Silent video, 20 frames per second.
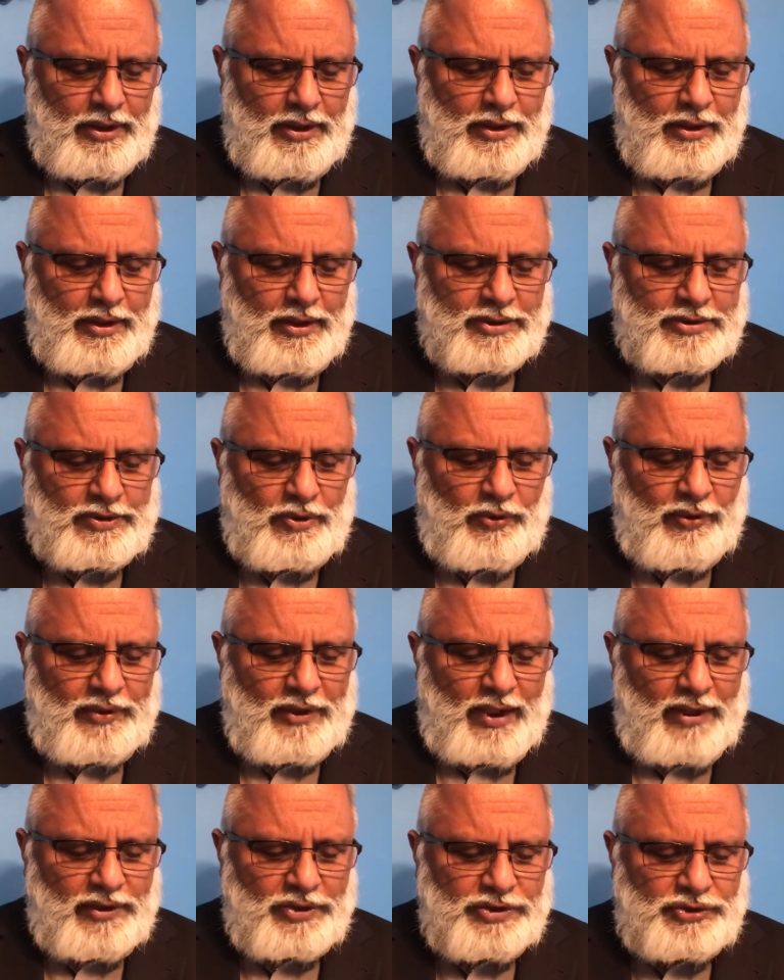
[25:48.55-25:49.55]
His going
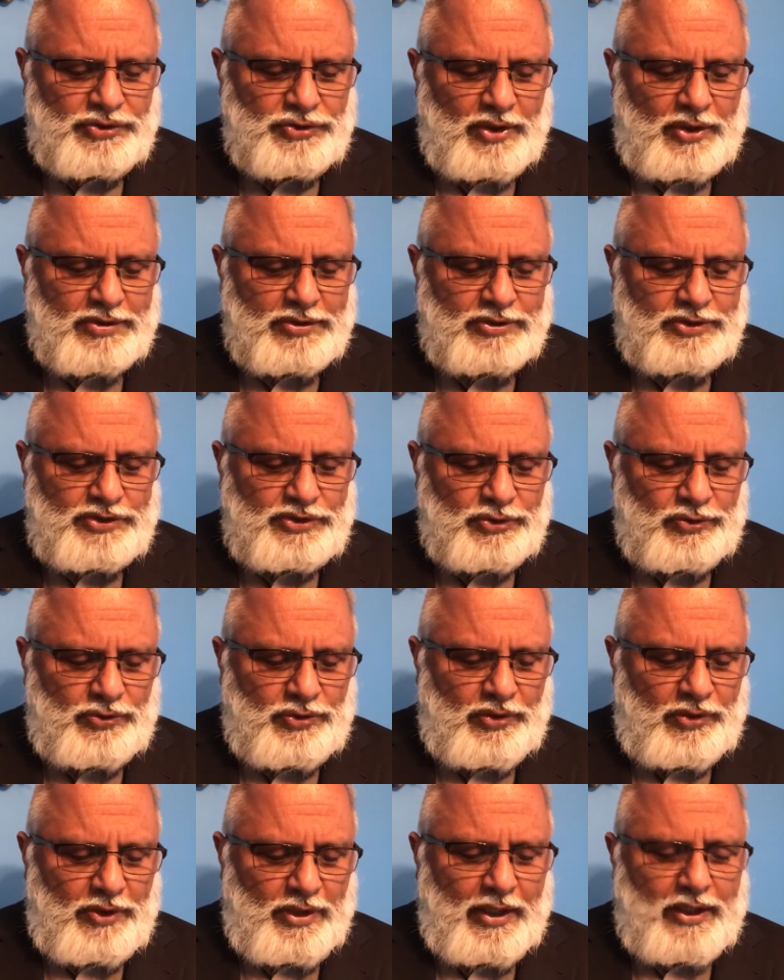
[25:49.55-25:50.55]
out is as
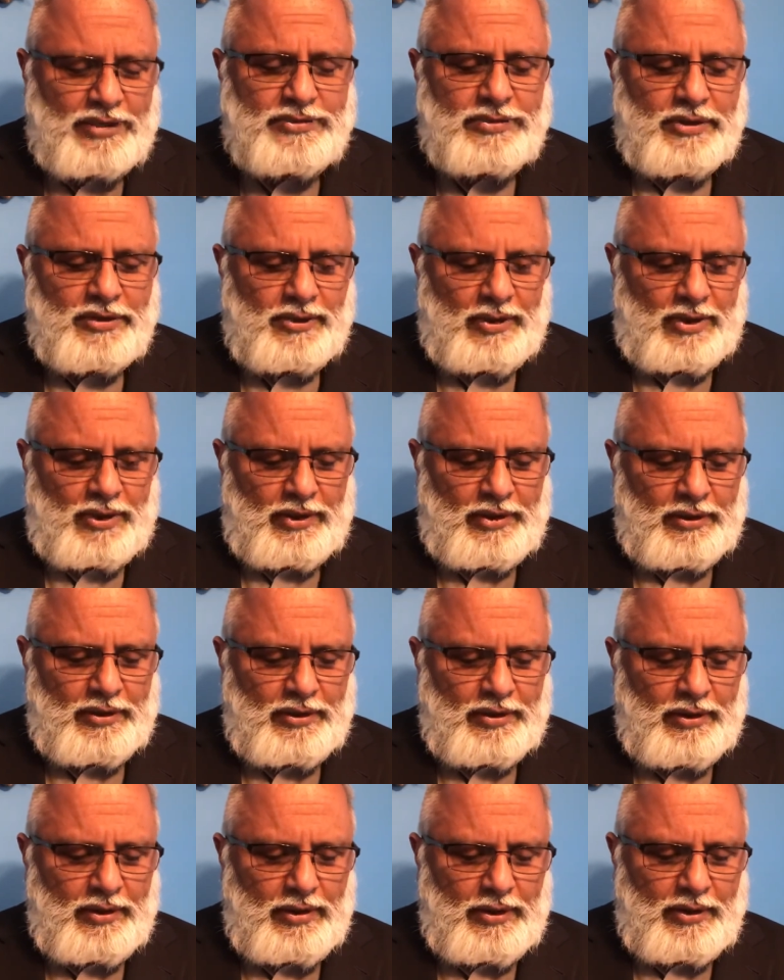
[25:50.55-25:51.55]
sure as the dawn.
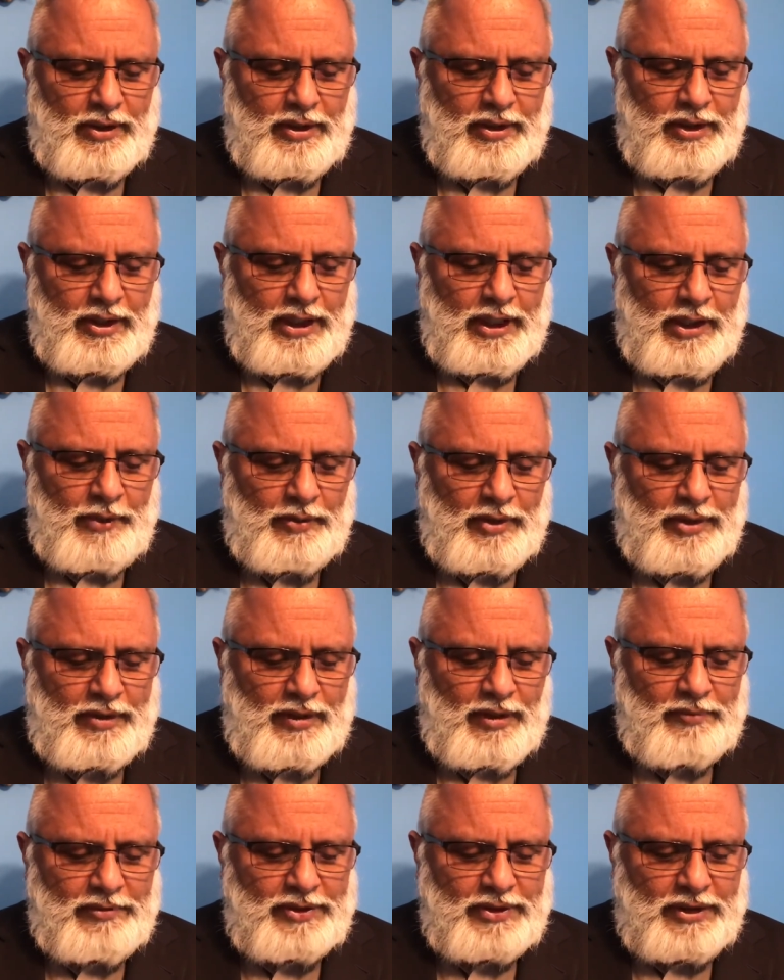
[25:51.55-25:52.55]
He will
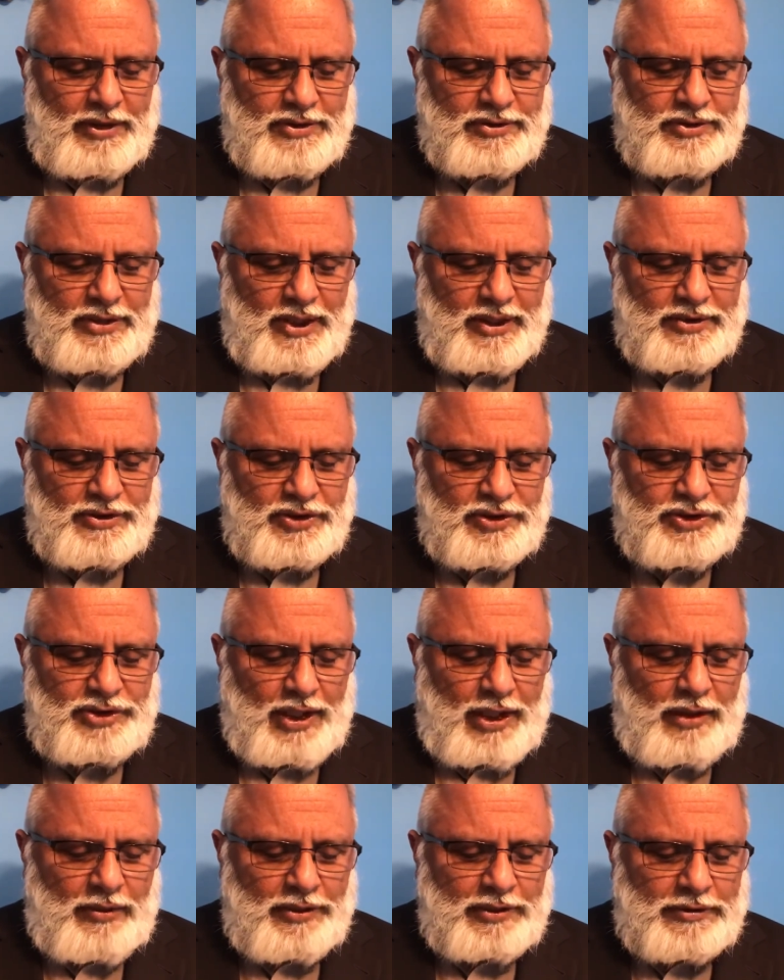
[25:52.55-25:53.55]
come to us as the
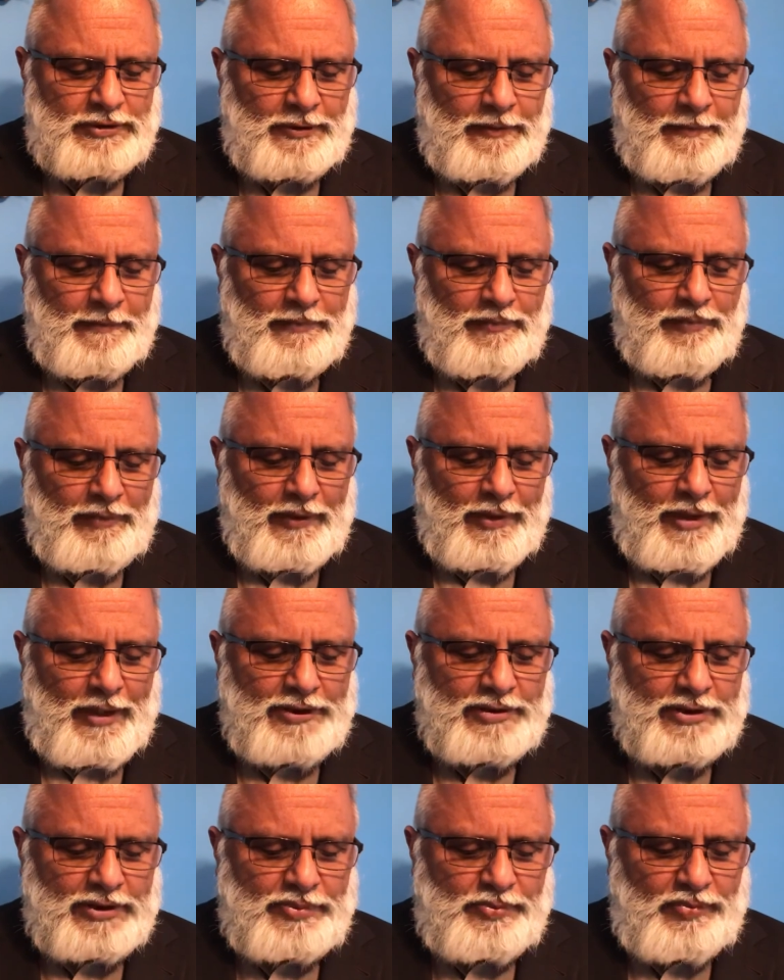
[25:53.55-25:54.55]
showers,
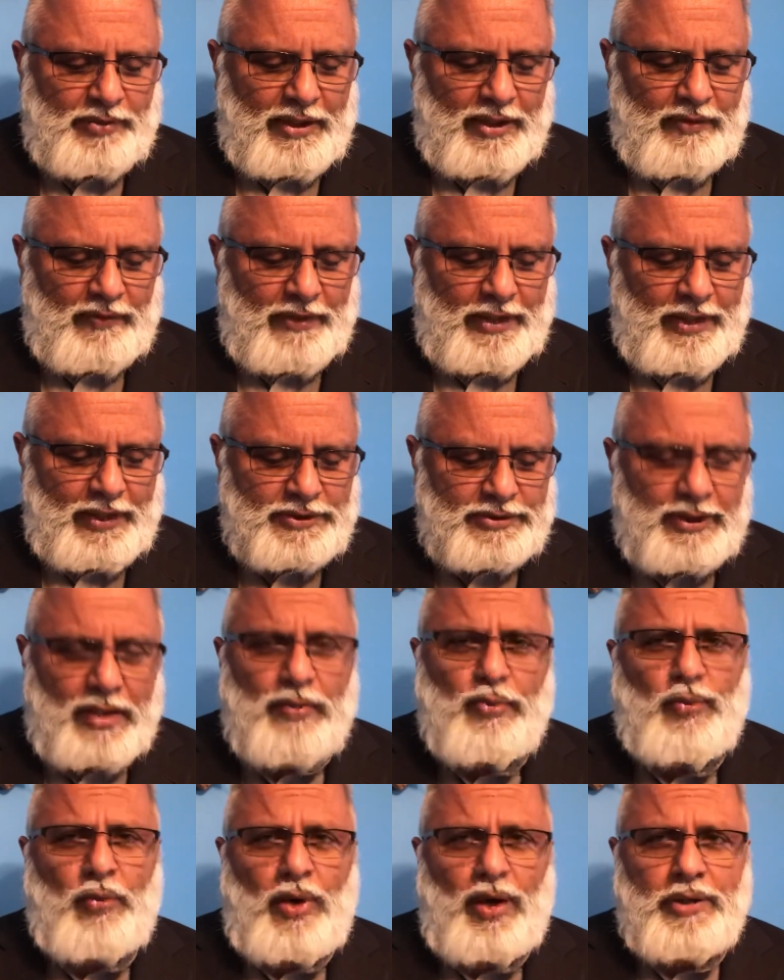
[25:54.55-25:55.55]
as the spring rains
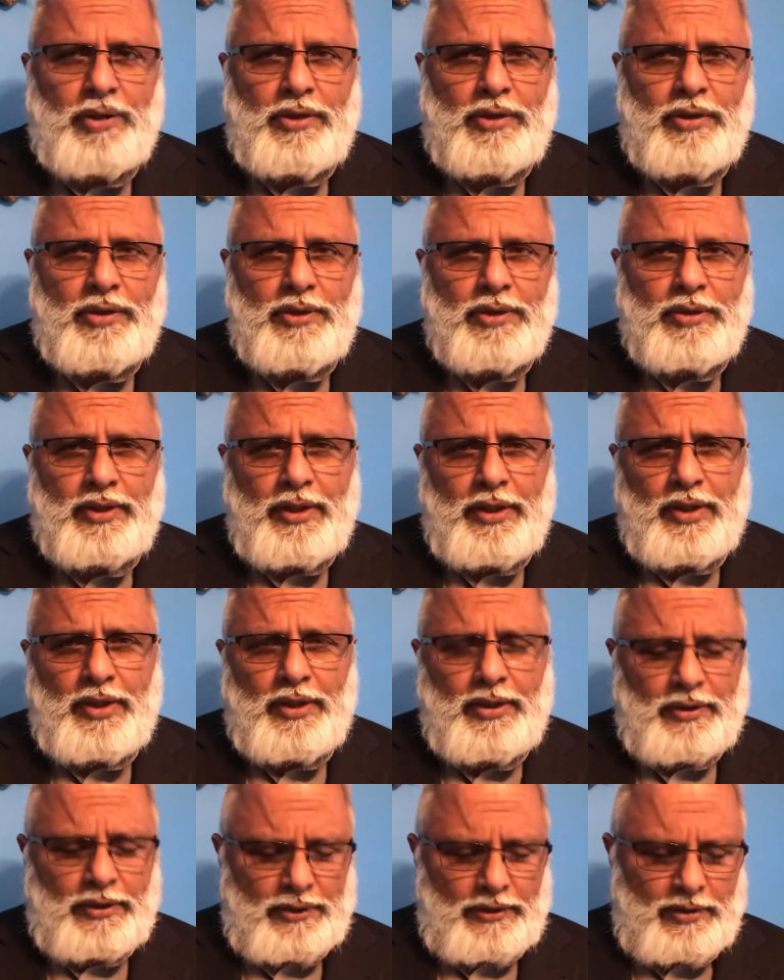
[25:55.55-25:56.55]
that water the
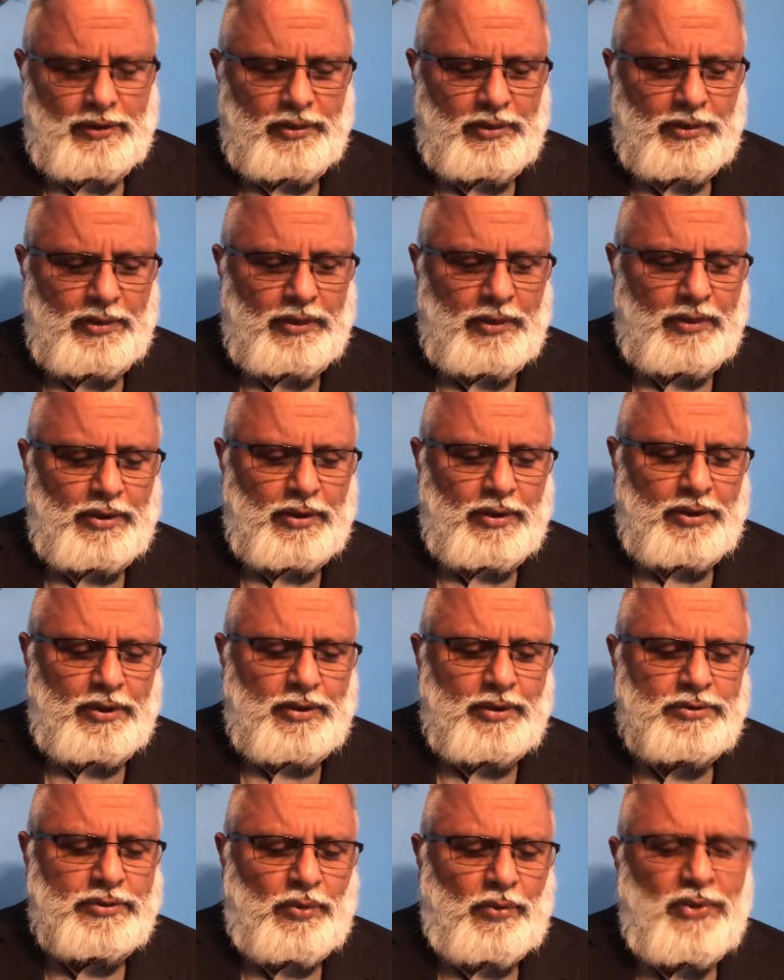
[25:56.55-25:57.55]
earth.
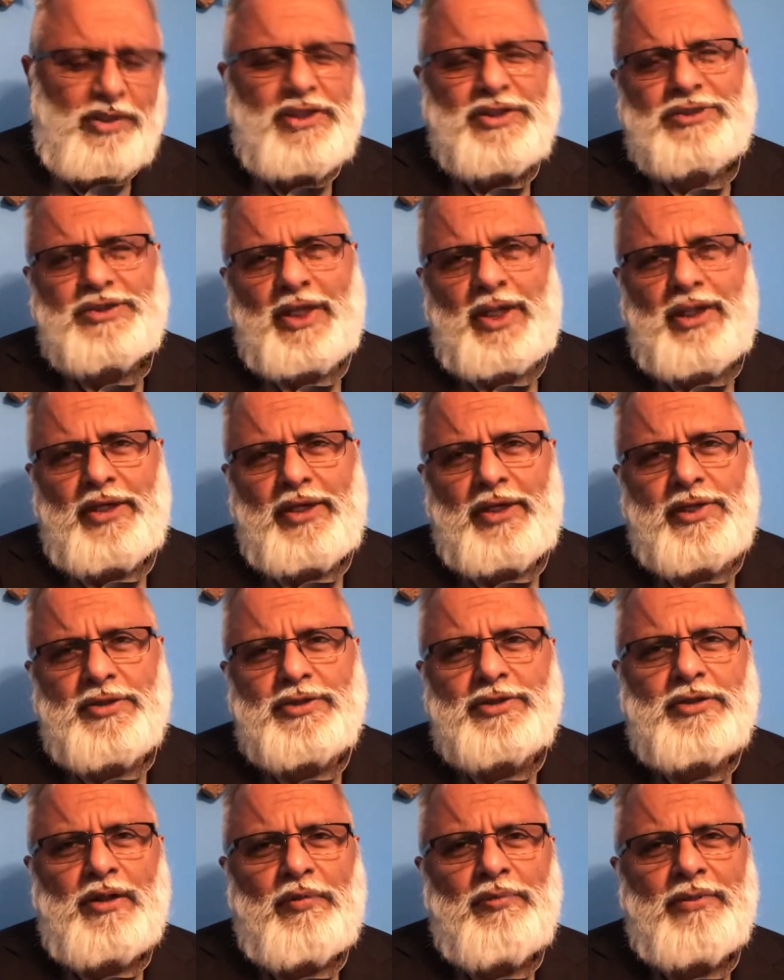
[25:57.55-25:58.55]
So what he's saying here is,
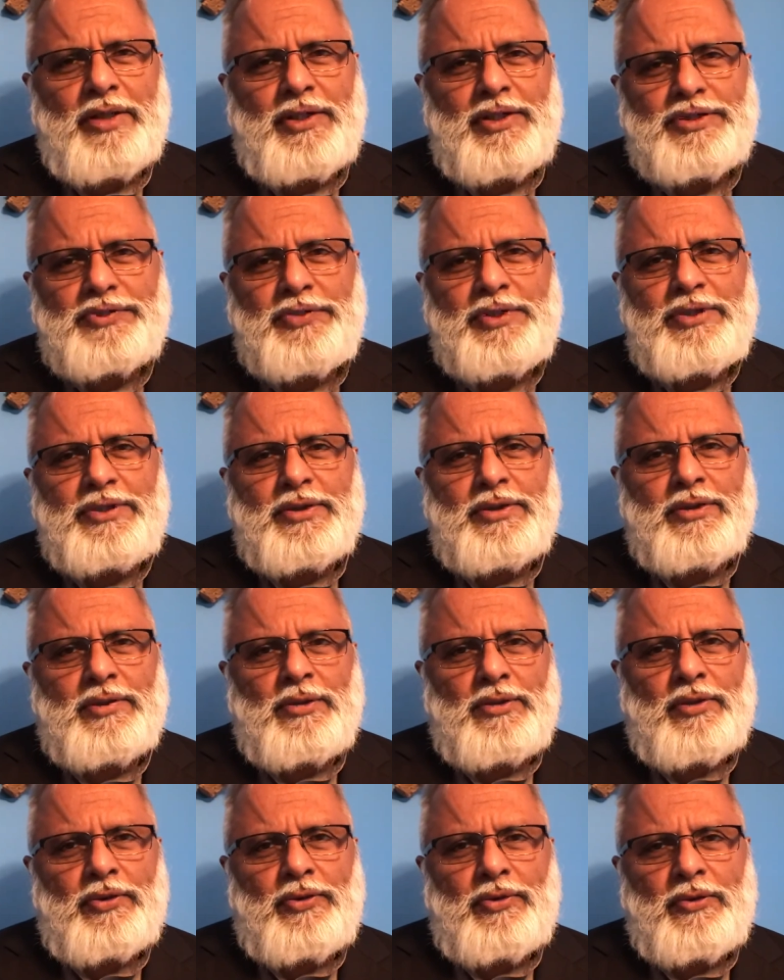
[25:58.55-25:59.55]
come, let us return to the
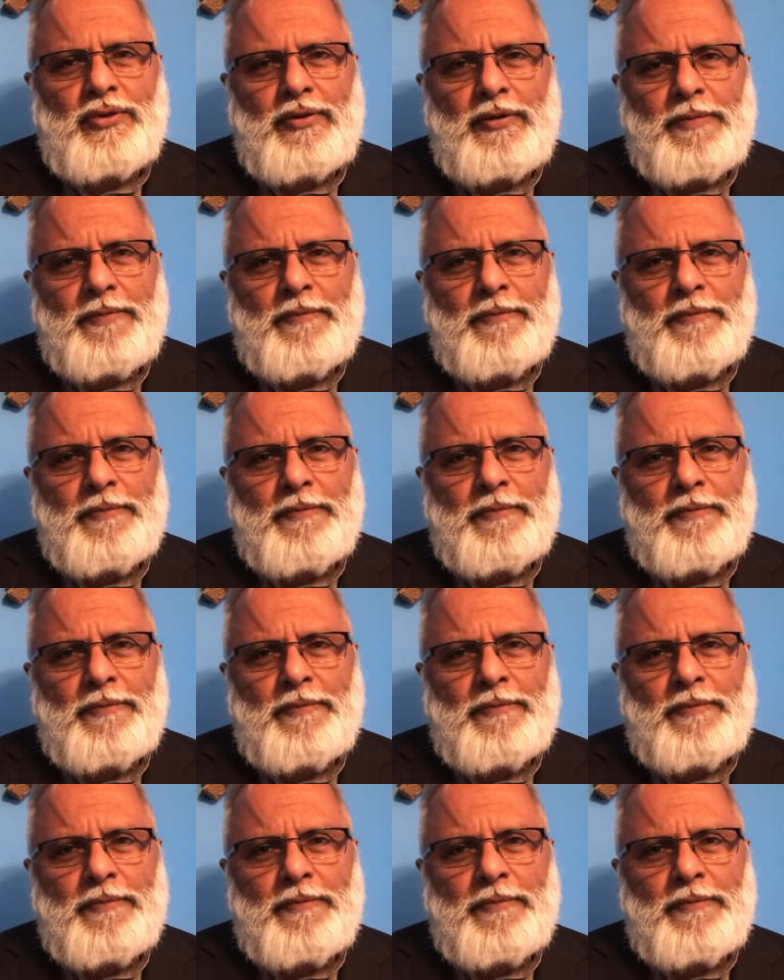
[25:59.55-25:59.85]
Lord.